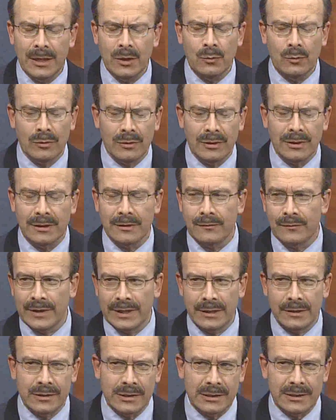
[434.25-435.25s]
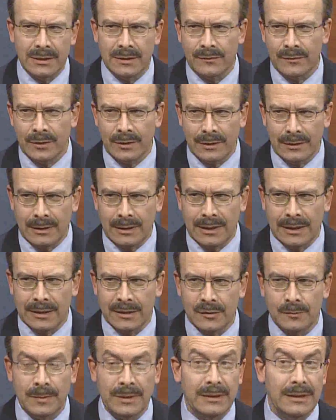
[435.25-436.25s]
Many will look at veins to see if there are
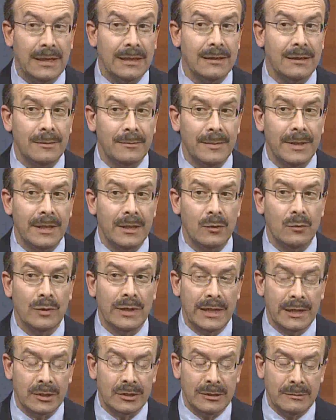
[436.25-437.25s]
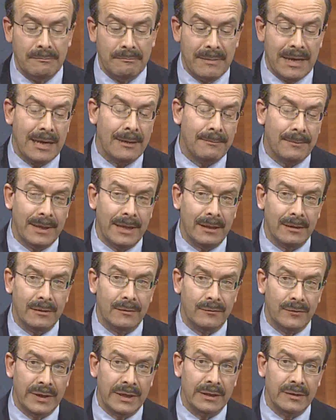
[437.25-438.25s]
clots, but not that many will actually map
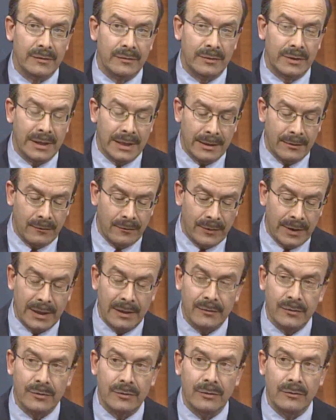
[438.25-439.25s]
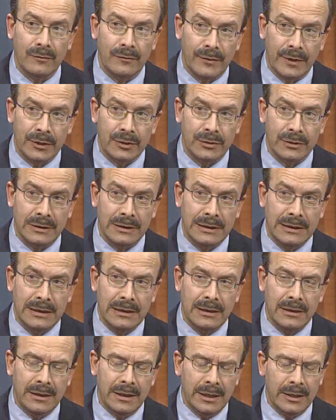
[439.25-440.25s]
out the veins that have valves that don't function.
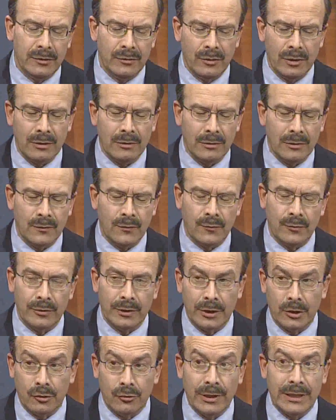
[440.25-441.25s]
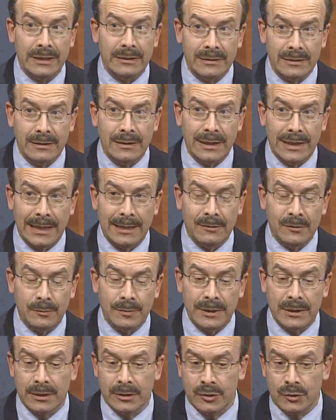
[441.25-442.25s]
And you ought to look for accredited
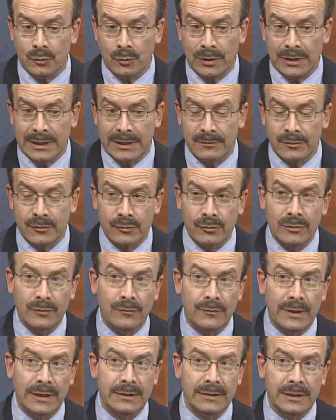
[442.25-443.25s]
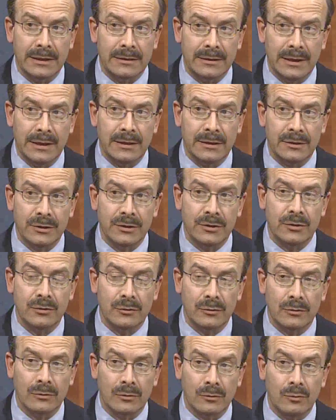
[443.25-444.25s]
labs because you want to have certified
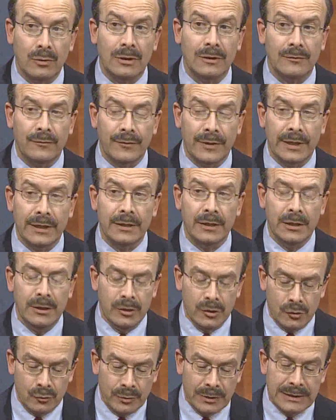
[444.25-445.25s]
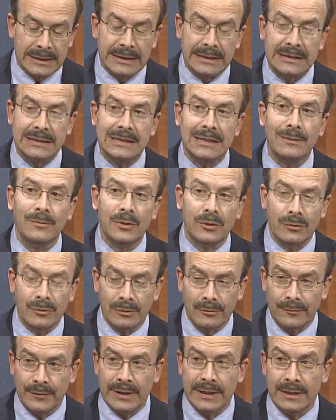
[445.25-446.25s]
technologists who are qualified to really
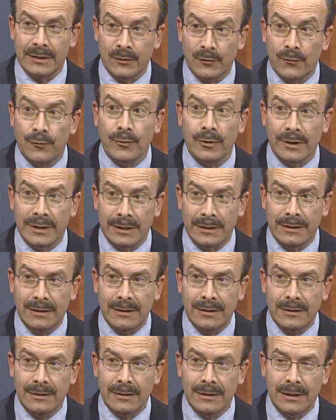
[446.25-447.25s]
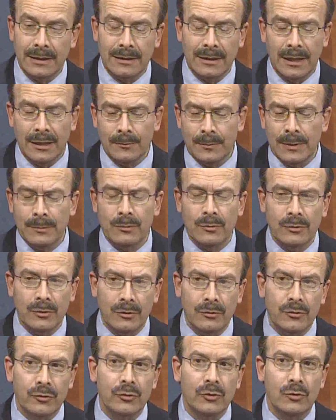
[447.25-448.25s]
examine your veins fully. And a lot of
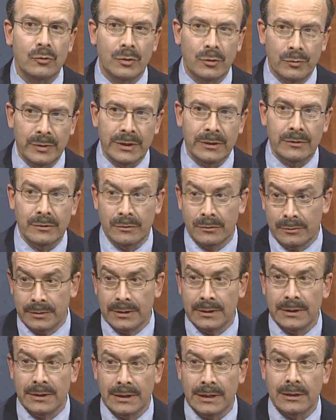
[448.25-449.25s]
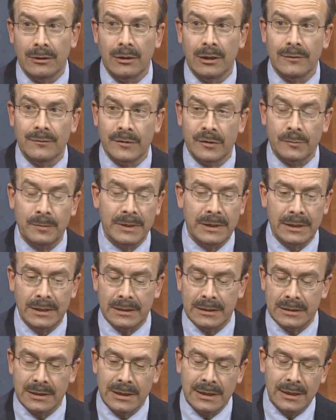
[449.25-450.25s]
people don't do what we do in our office,
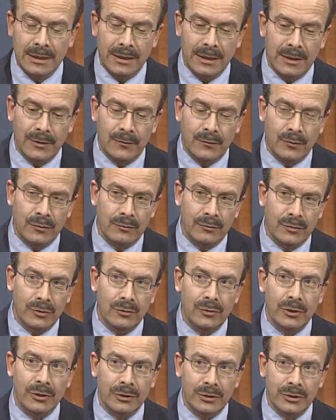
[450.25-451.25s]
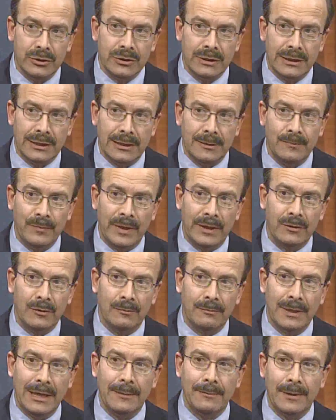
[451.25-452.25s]
because if you do a good job
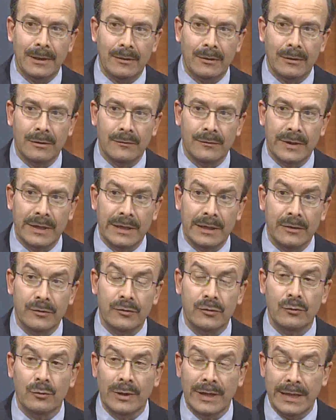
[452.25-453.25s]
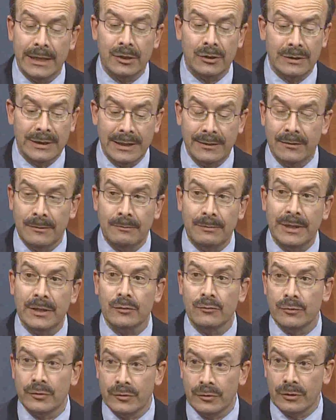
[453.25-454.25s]
and you map out all the veins, you will actually have the
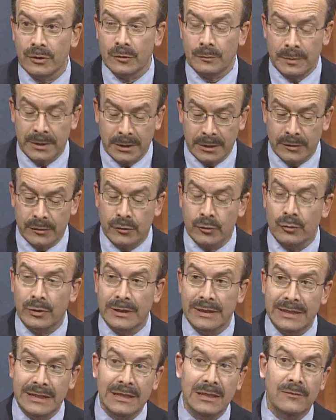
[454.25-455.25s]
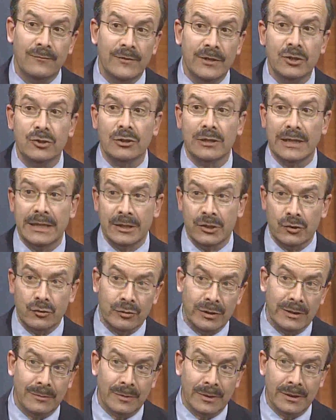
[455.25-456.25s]
best results because you can
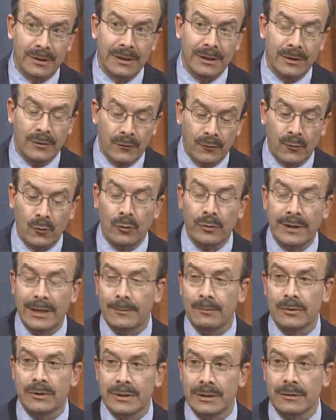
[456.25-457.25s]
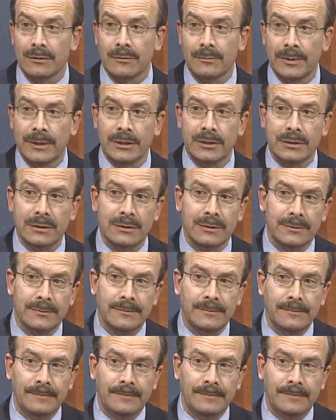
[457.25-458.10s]
individualize treatment for that particular patient.